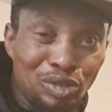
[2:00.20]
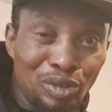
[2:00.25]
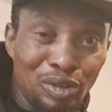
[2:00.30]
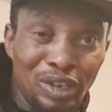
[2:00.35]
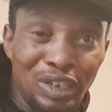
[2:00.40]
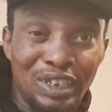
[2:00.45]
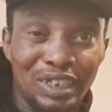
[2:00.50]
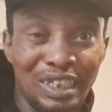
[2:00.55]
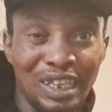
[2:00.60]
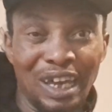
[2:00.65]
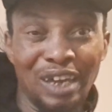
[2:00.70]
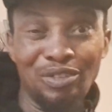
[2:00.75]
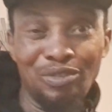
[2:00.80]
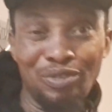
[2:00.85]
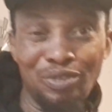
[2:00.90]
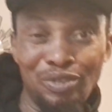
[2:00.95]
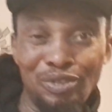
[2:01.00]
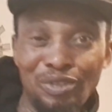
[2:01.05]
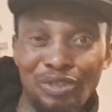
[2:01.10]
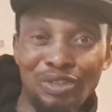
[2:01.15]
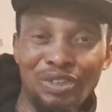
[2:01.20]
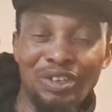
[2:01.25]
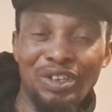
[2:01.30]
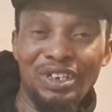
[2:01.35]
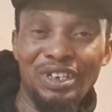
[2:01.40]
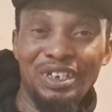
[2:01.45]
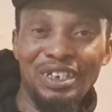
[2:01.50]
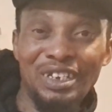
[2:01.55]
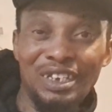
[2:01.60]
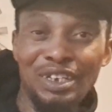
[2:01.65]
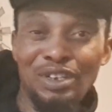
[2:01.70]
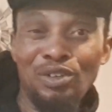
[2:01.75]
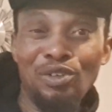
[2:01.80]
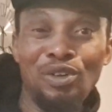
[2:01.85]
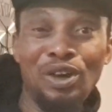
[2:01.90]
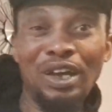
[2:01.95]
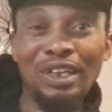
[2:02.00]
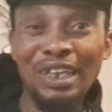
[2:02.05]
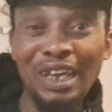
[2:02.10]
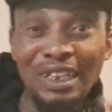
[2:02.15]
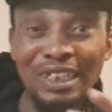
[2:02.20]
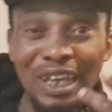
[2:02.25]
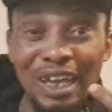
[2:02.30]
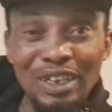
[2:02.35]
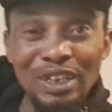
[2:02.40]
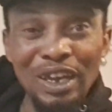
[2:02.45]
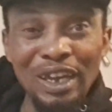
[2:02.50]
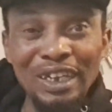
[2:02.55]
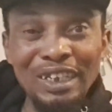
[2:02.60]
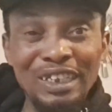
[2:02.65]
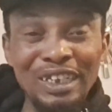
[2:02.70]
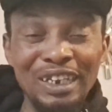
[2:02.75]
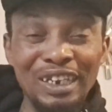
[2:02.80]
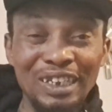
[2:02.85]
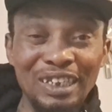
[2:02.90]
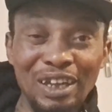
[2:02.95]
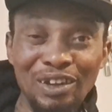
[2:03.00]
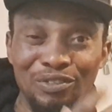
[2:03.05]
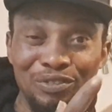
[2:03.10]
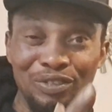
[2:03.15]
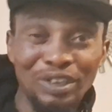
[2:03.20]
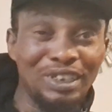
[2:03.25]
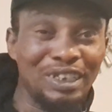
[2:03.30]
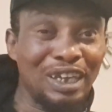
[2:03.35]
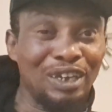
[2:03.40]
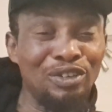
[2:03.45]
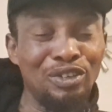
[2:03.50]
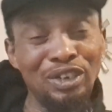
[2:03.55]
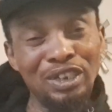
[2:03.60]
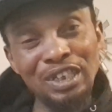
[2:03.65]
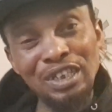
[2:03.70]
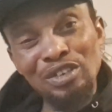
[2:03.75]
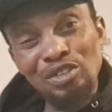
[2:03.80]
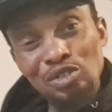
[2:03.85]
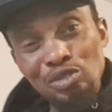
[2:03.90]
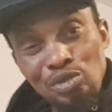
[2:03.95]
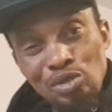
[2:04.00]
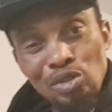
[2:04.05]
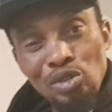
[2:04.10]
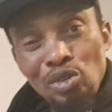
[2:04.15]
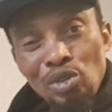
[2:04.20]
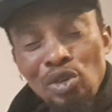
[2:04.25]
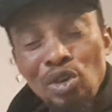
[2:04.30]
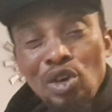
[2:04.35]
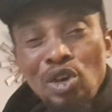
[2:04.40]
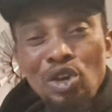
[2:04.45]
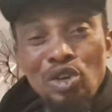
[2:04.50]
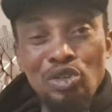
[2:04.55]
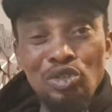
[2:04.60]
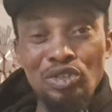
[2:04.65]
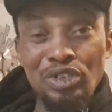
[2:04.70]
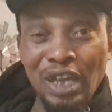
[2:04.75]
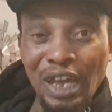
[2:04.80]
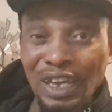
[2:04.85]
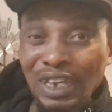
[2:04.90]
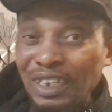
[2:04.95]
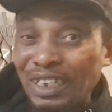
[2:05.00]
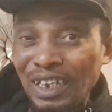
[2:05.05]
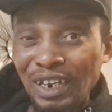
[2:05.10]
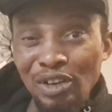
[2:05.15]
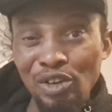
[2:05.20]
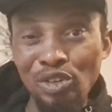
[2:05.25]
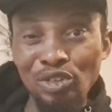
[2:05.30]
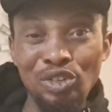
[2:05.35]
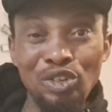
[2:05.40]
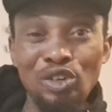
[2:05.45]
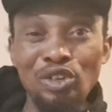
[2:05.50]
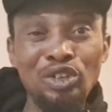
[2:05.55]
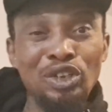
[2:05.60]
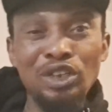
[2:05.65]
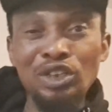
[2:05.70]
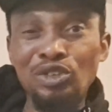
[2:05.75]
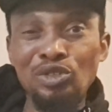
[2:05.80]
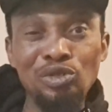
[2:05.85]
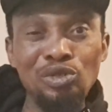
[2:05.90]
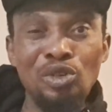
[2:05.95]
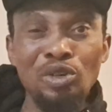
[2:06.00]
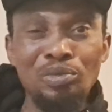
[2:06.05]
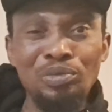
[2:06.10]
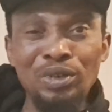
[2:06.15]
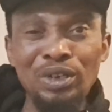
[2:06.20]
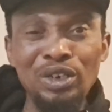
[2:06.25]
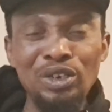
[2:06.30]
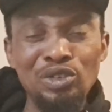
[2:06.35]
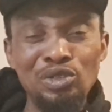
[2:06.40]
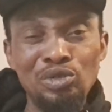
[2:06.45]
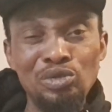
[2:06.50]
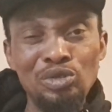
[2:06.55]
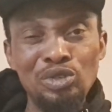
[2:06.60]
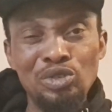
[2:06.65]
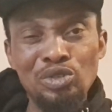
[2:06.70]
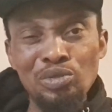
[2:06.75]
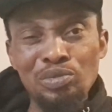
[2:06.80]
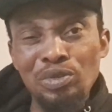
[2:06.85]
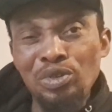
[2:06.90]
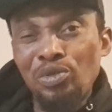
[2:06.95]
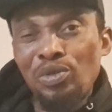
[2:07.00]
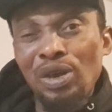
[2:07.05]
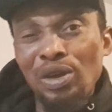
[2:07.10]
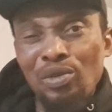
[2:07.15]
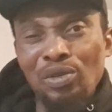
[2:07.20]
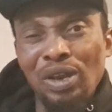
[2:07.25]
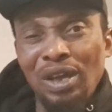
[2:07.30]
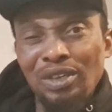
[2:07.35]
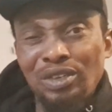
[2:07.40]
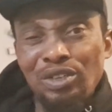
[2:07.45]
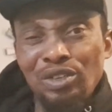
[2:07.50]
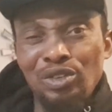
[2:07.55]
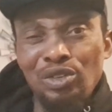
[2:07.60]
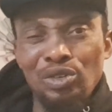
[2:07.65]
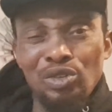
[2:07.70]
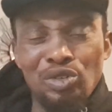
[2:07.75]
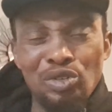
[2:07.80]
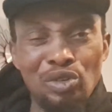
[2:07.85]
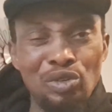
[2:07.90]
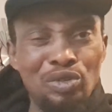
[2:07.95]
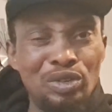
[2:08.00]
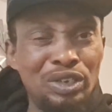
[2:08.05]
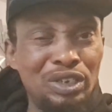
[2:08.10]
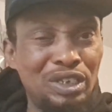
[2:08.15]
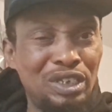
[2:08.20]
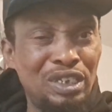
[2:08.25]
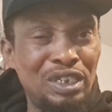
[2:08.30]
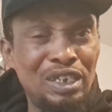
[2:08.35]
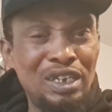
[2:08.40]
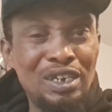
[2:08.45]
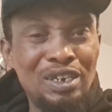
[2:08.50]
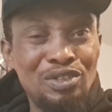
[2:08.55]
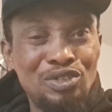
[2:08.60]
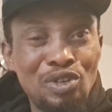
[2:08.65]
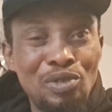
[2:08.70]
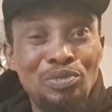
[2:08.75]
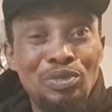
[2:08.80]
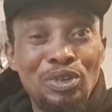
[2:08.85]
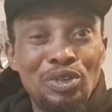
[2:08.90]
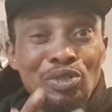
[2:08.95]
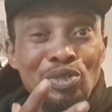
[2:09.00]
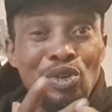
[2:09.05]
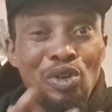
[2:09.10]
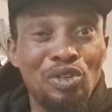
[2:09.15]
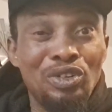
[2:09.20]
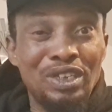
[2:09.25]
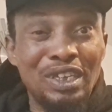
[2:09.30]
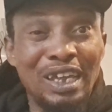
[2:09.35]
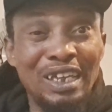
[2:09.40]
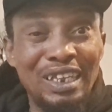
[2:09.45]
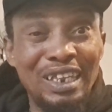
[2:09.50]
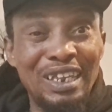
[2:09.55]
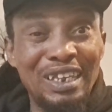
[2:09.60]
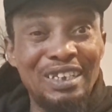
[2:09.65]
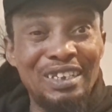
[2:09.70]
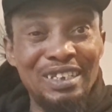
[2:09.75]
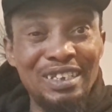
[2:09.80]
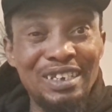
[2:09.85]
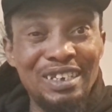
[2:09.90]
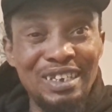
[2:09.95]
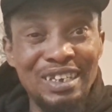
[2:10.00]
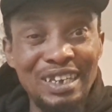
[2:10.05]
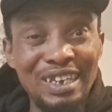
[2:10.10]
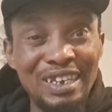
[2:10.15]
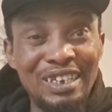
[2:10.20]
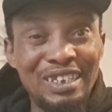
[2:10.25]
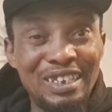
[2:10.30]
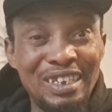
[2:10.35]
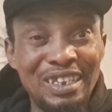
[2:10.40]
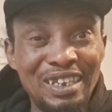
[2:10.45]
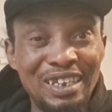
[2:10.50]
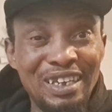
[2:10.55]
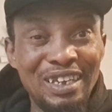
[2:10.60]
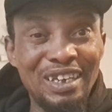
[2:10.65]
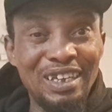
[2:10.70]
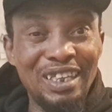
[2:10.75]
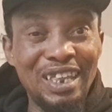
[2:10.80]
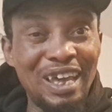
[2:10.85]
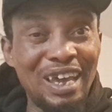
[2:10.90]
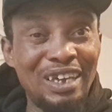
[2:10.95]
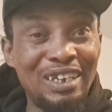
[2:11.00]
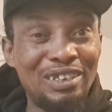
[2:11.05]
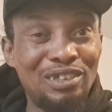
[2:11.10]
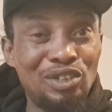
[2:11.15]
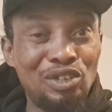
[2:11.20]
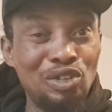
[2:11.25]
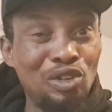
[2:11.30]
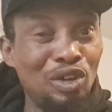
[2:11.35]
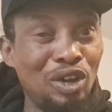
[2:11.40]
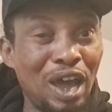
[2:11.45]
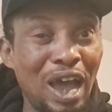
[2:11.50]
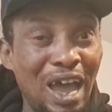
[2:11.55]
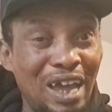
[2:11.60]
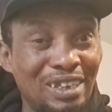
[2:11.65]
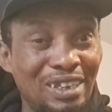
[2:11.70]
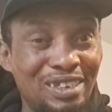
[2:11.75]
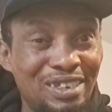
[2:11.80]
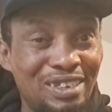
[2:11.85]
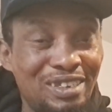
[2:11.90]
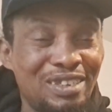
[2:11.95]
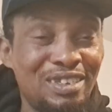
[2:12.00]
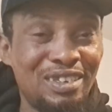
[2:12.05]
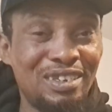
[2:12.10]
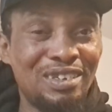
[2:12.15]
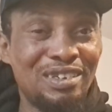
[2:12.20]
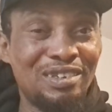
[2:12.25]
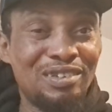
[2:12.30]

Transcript: to eat that food. At that time you're eating it, that first time you eat it, you start eating it continuously. It will be regular to you. So it's something you constantly eat. Now it's not as